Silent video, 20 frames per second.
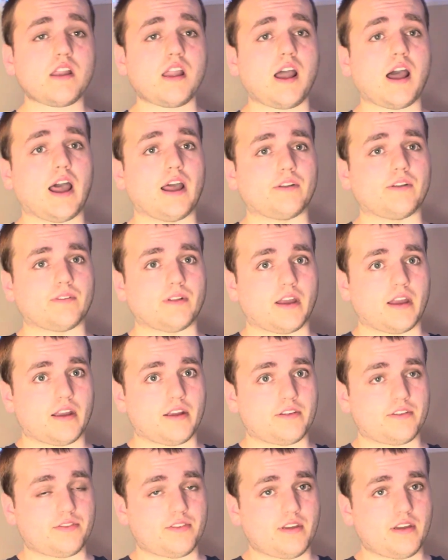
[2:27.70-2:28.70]
I
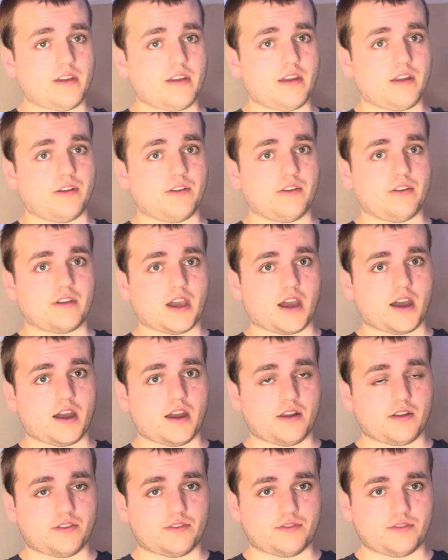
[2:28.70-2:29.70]
likes it, and you
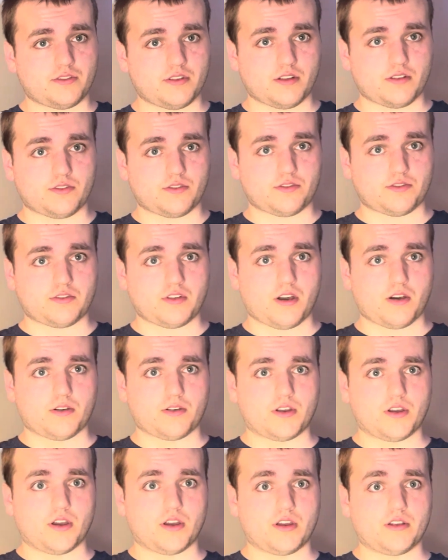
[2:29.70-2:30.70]
guys did so
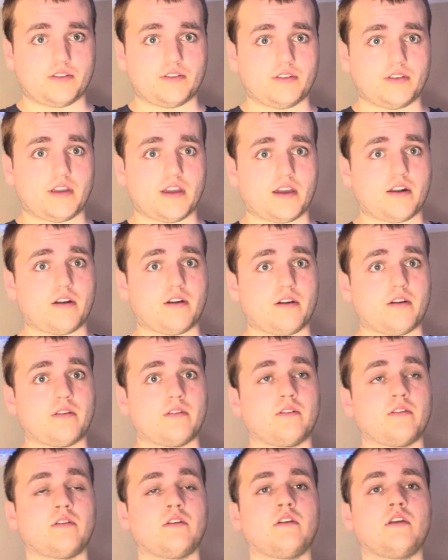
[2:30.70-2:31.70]
good together.
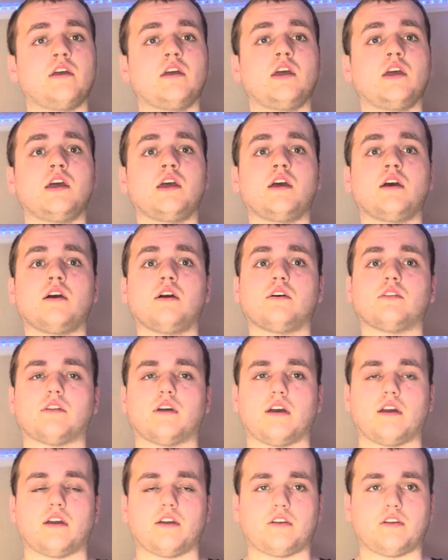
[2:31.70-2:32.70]

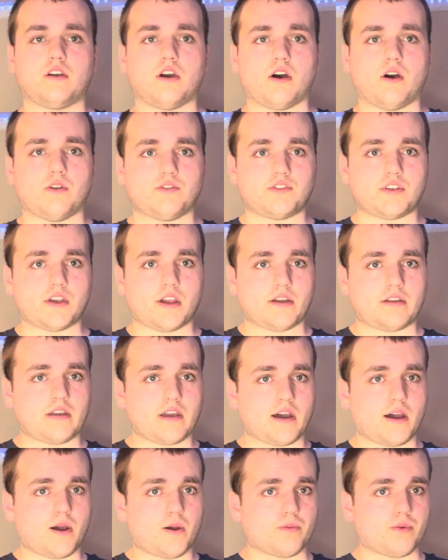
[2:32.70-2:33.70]
Like, go check
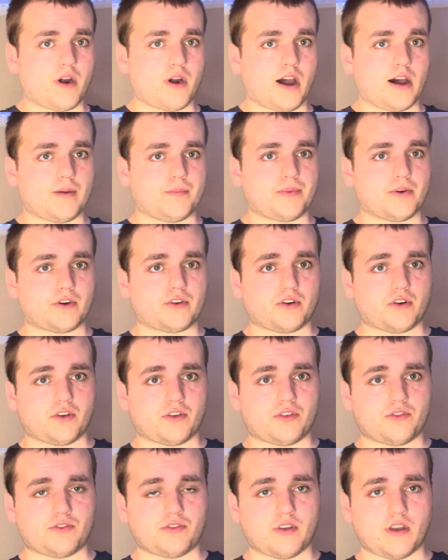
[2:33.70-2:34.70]
out Robert
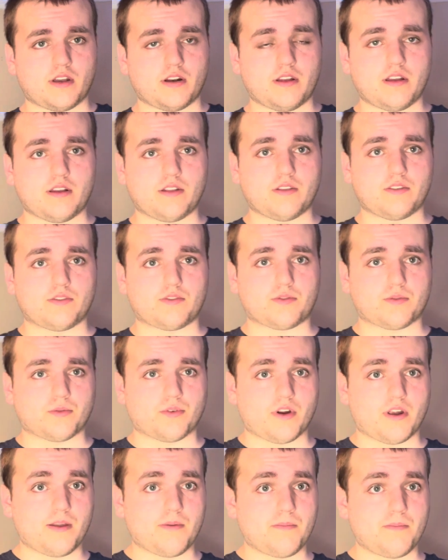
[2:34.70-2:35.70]
Christinian's
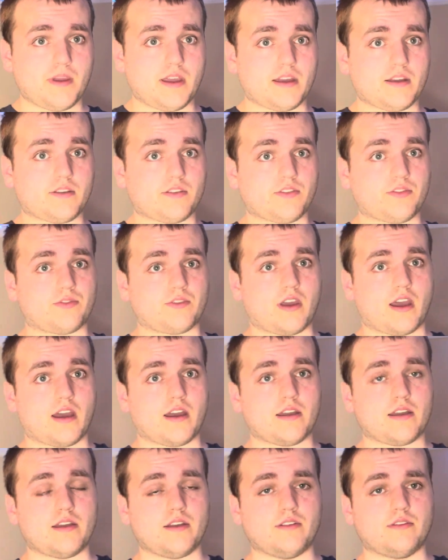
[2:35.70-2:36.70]
remix
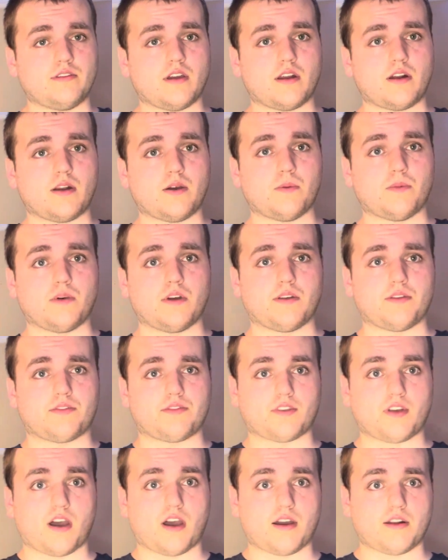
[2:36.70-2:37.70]
that he did it with
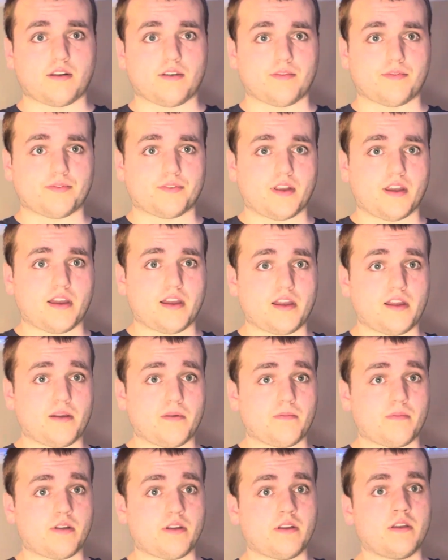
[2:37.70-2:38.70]
Sonny
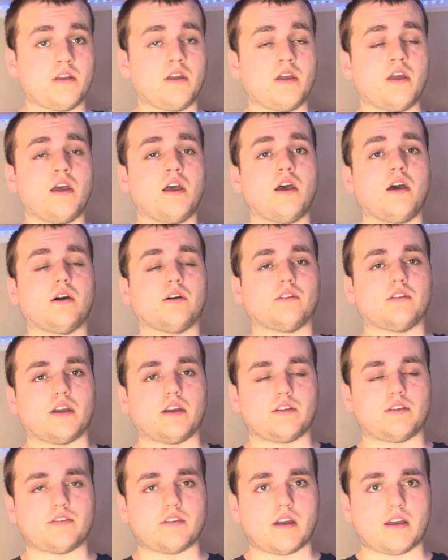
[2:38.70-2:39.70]
Flame.
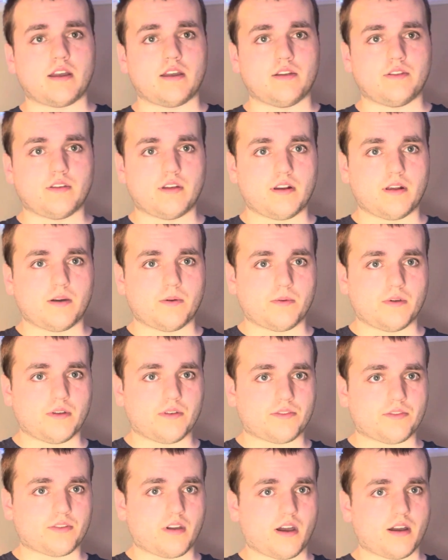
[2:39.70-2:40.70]
Like, that he did it with
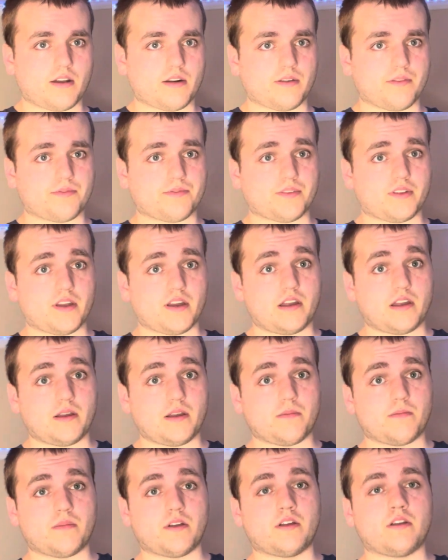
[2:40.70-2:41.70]
Sonny
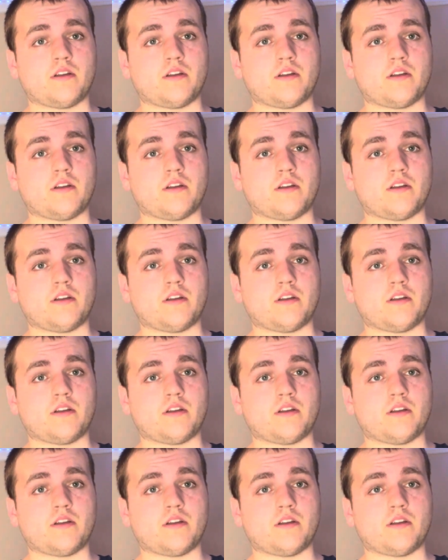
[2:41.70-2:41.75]
Flame.